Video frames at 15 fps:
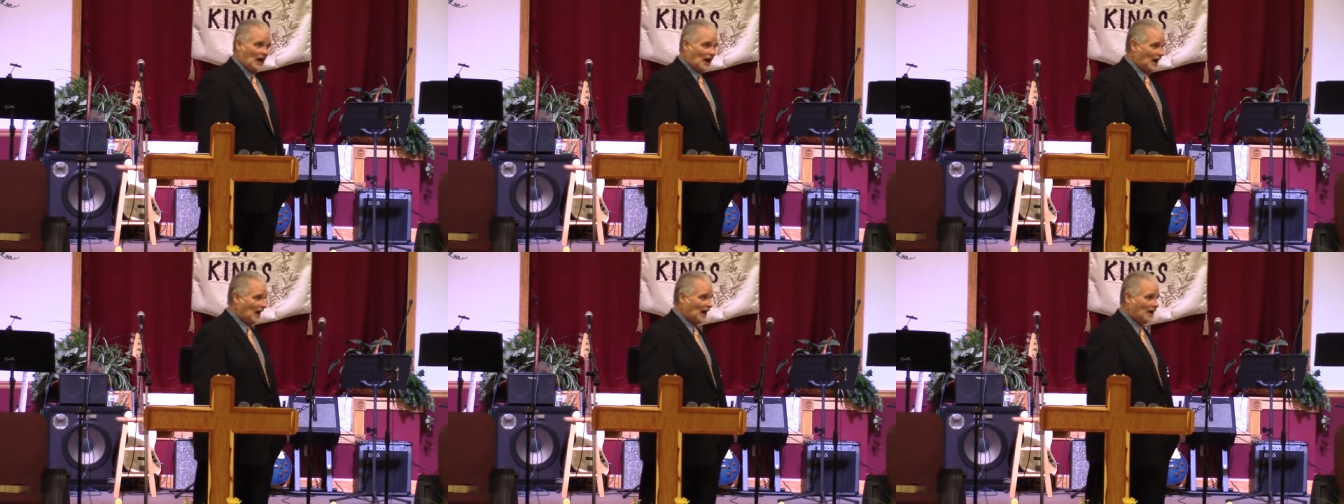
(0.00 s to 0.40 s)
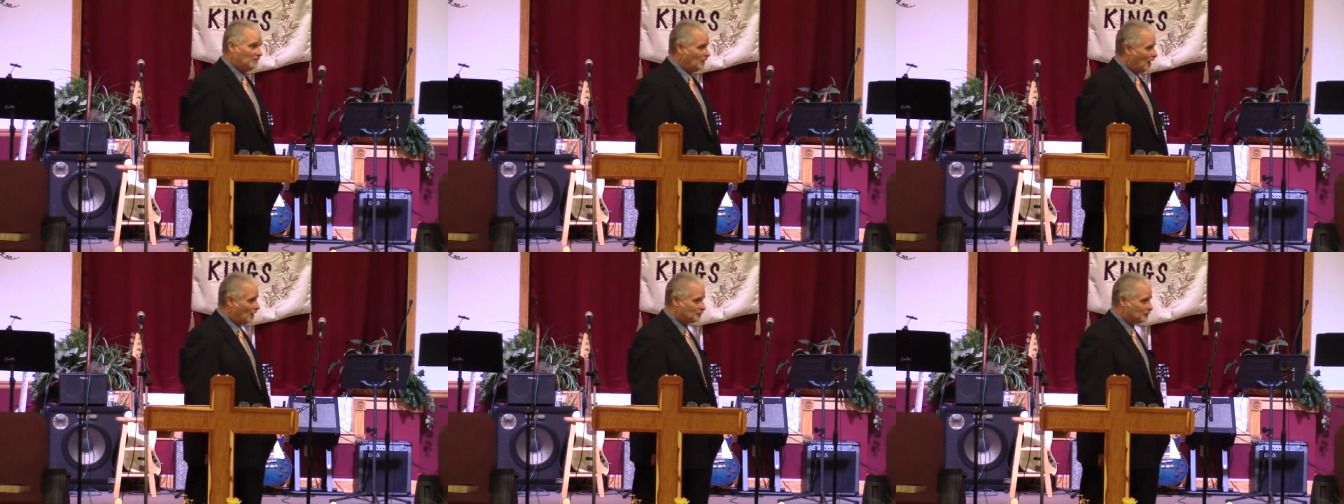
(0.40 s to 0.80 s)

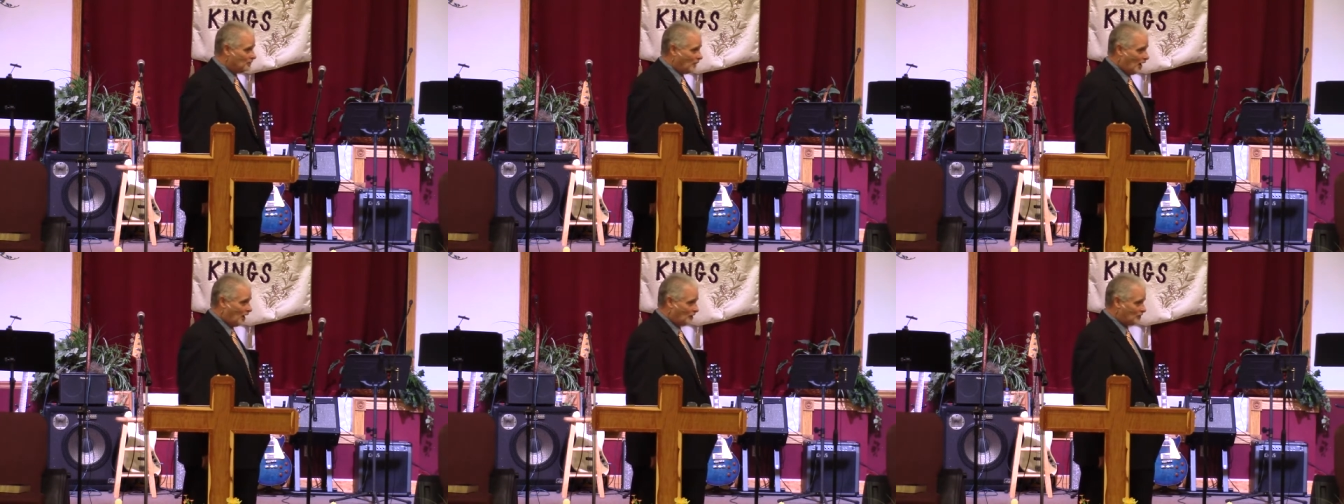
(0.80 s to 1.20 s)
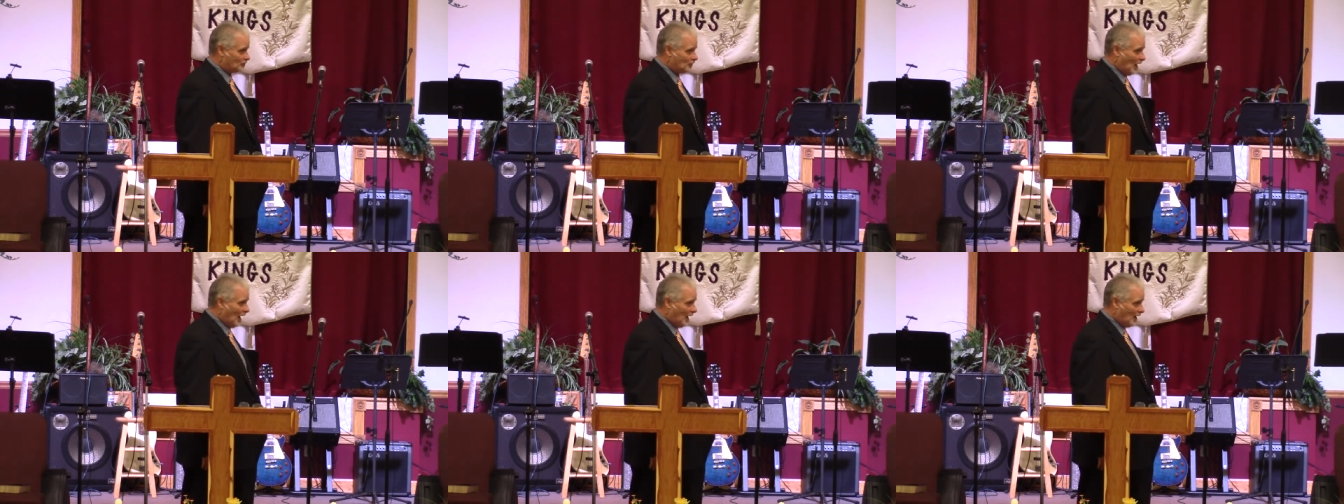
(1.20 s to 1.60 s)
I'm not the model
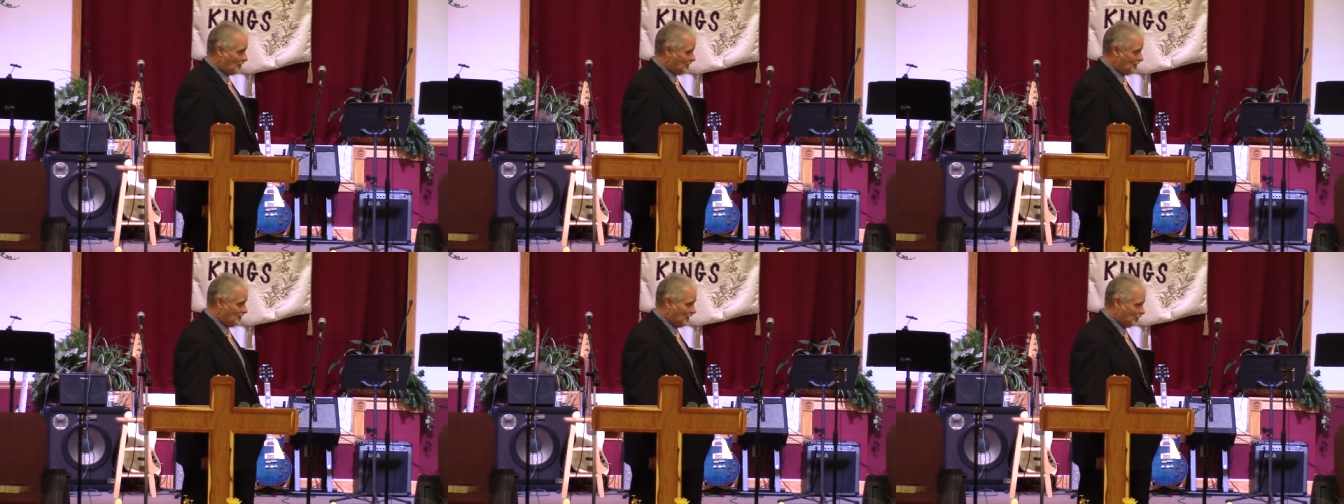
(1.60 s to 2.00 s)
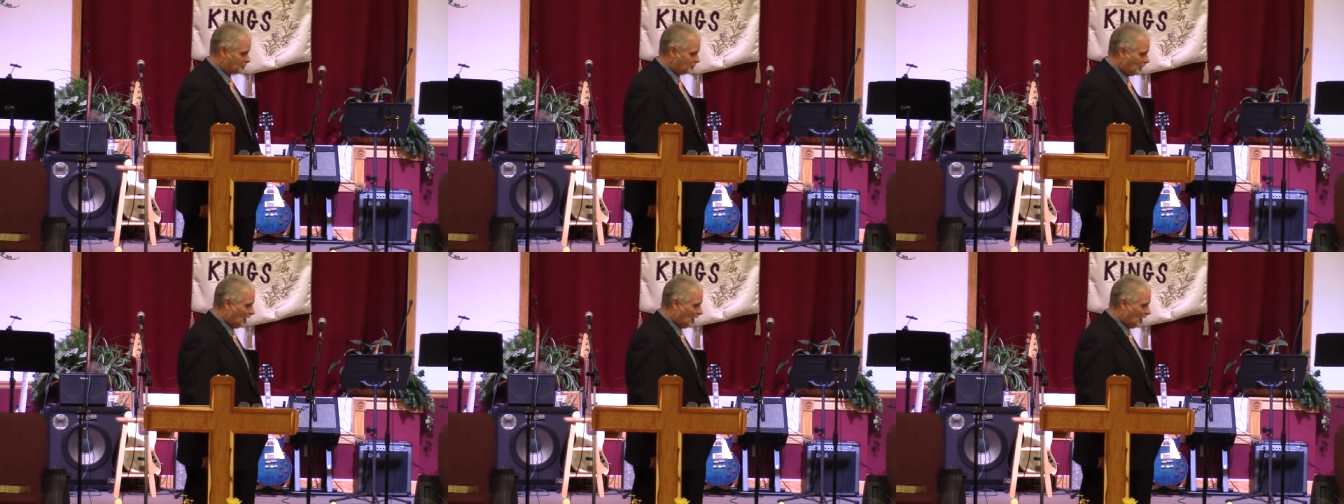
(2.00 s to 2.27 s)
child in this, but